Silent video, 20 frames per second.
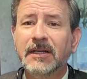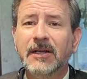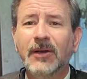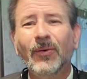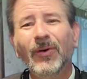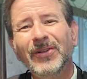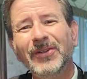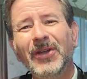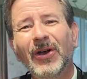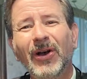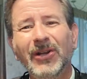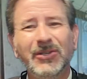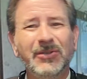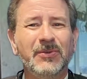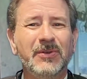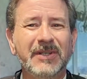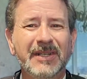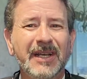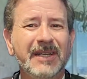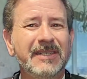Well, no, I just
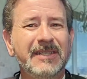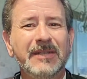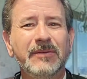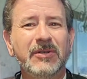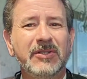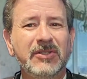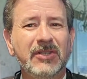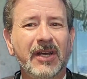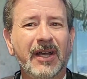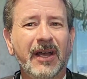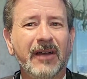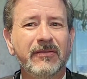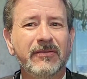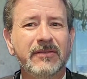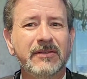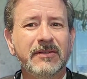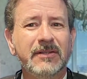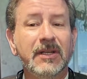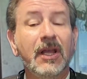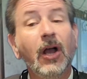want to kind of see what you have.
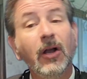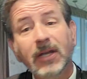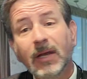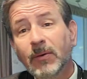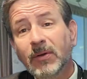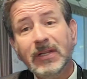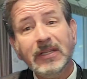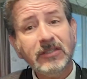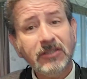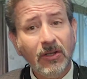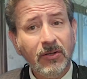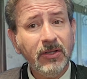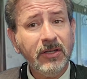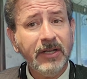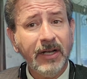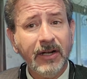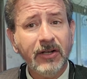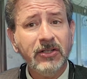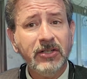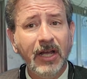Okay, well, let's go look
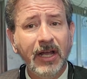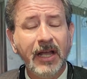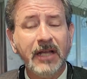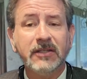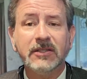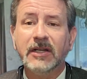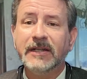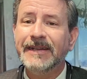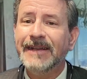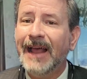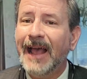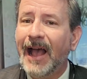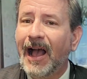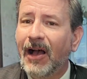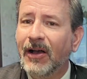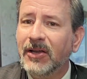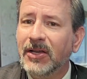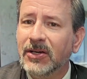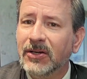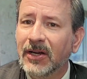at our chains.
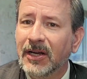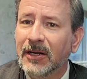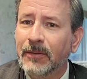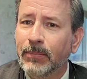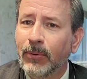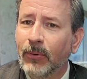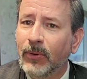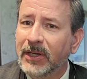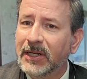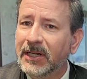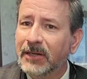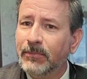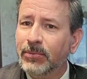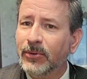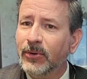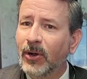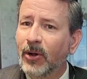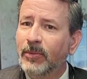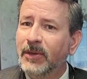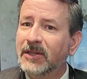Now you're at a point in
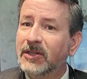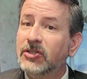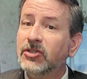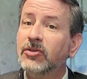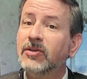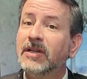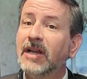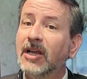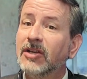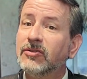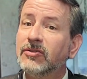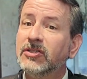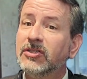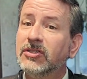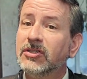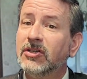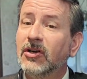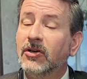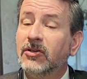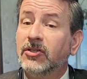probing that you can actually
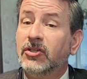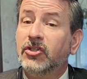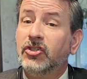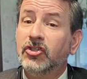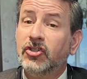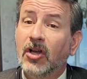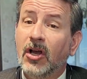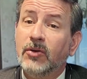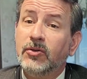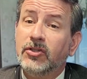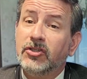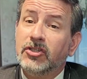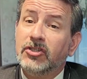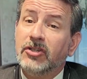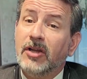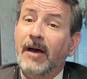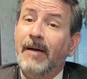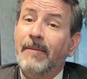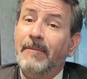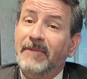start to show
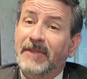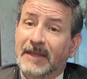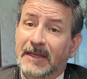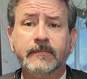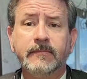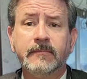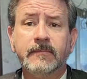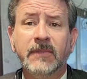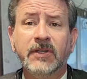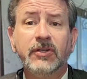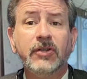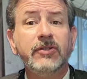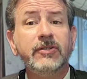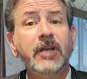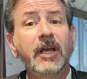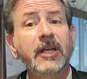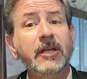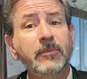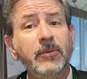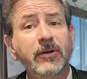some things. So you
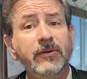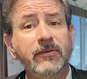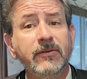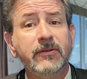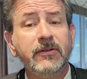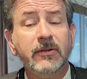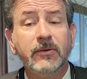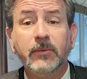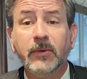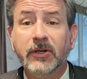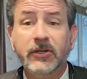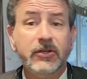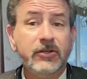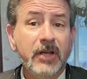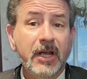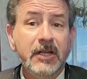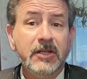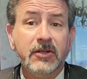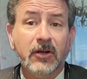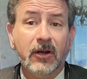take them over to where your
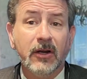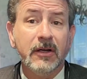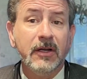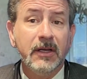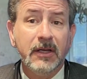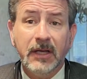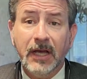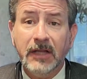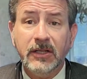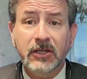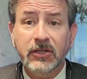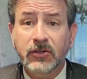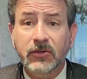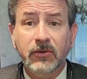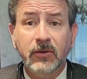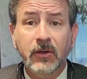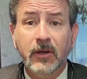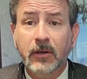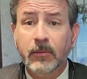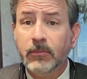chains are, and then
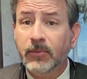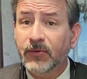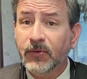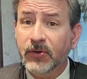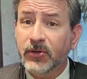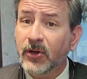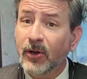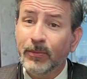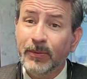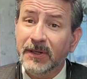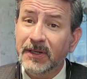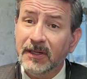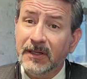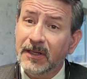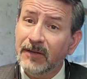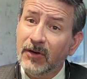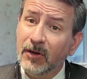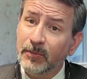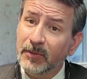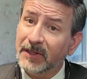before you
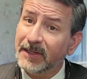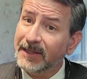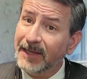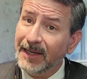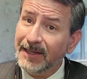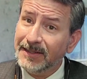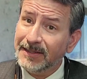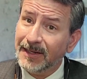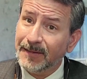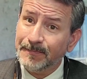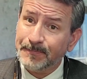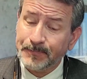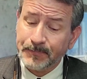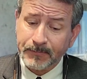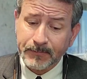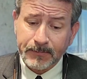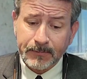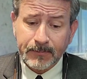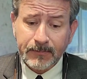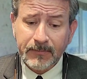even open the case up,
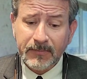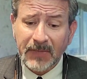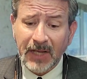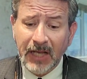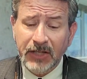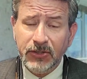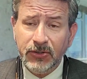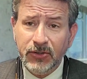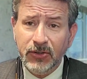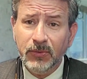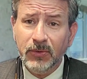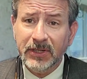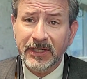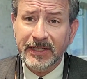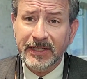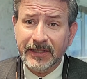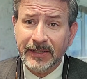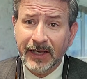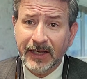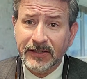and you do want to
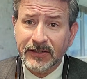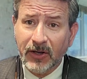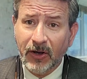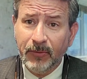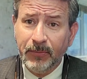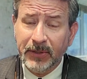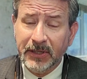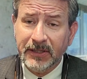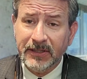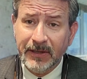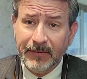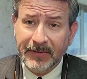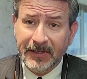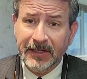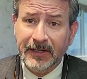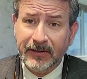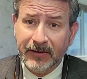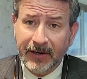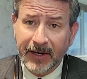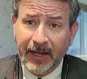case open and something
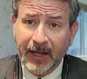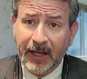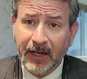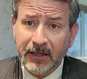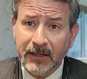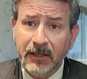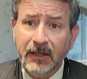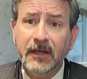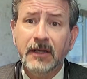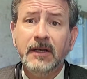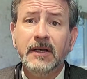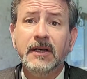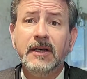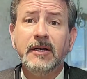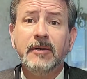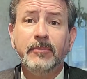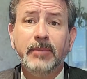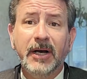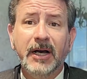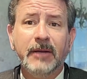in their hand.
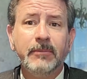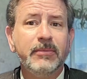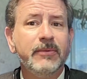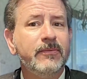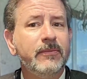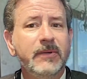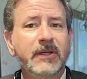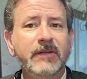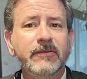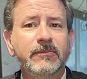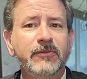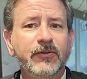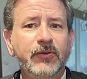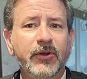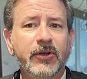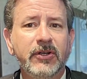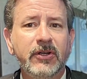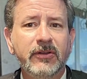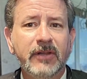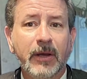But even before
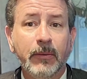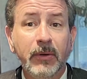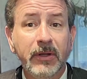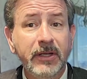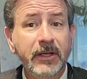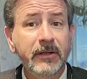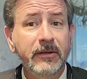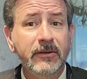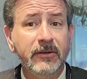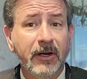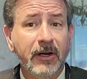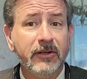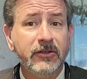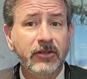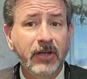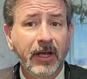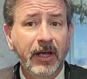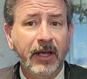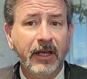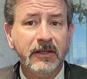you do that, well, here are our
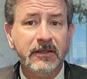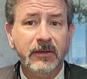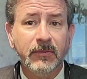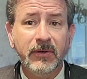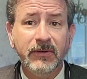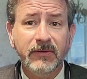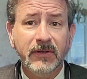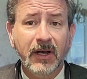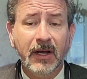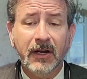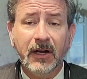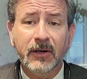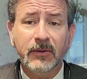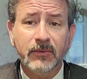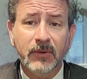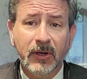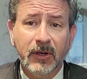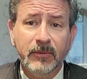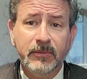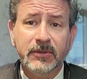chains, and we've got our
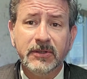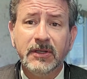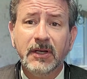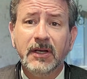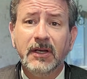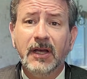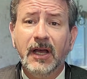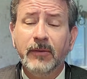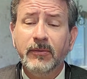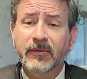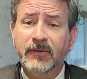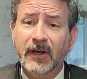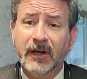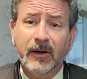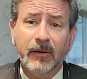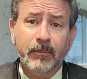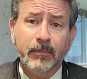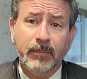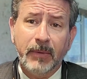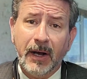ropes, and we've got
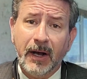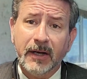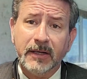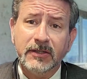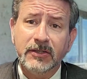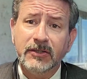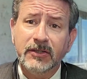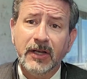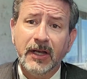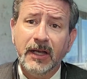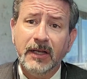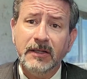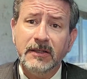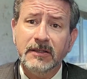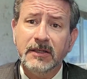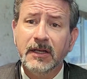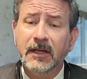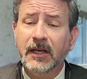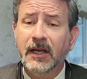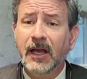our box
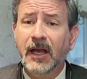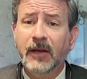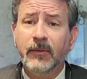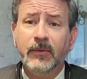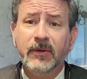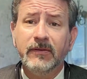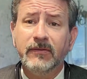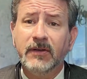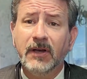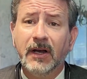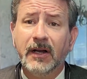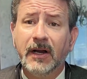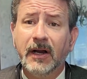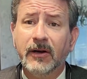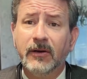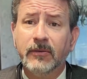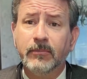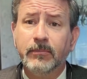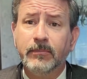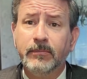chains, and we've got
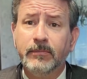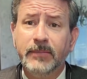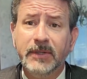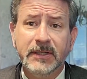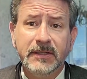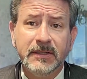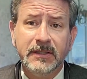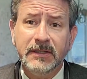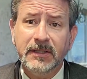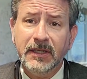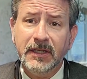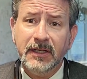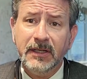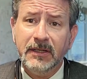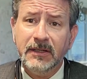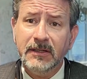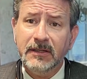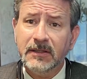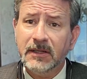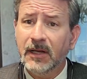our
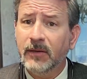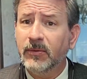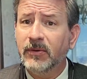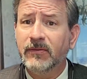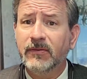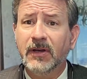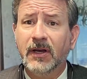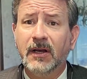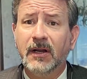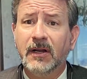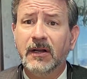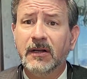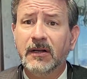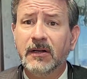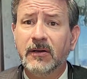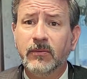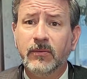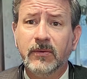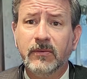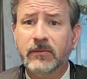Byzantines, and we've got,
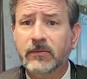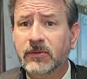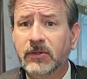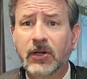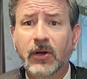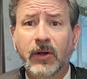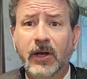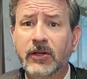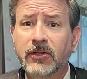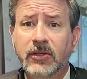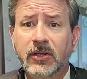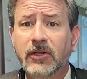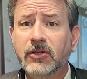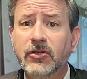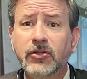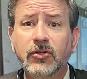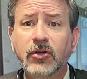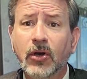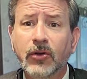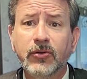and
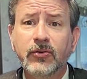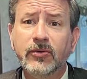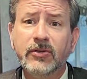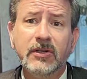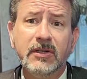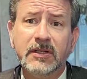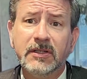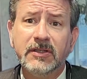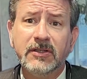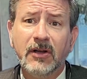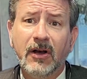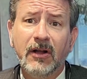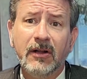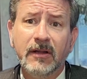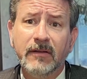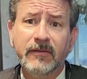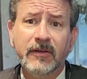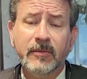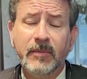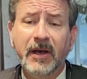you go through and you list all
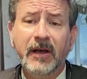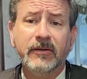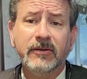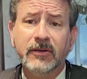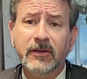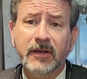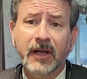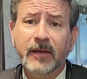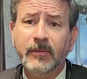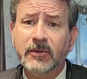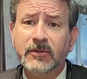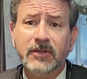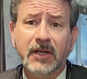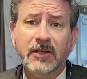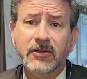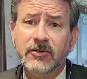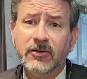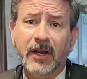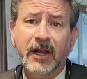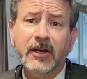of them out, your cable
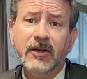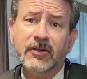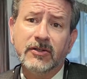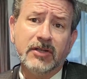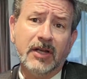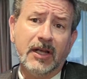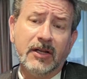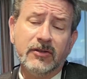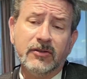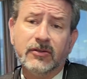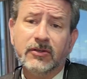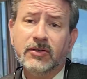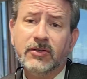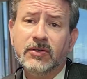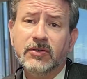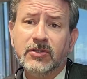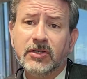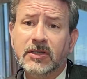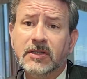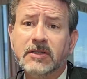chains, your anchor chains, your
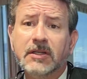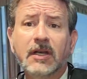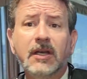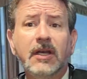Gucci's.